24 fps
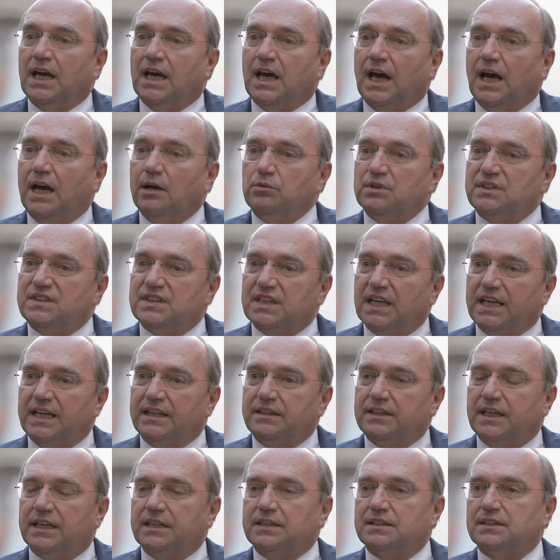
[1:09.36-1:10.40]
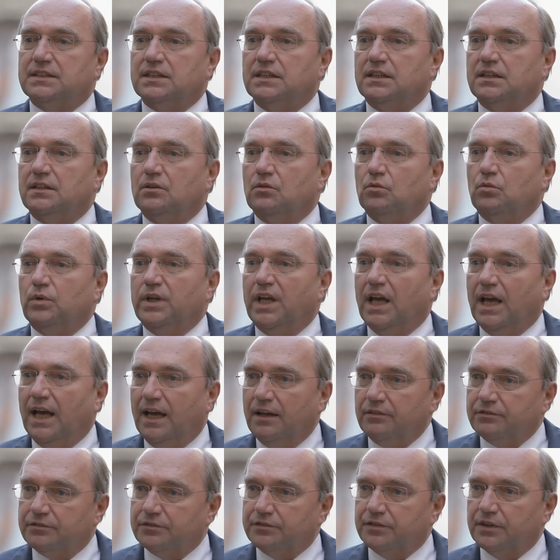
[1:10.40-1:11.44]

I would say that uh, we have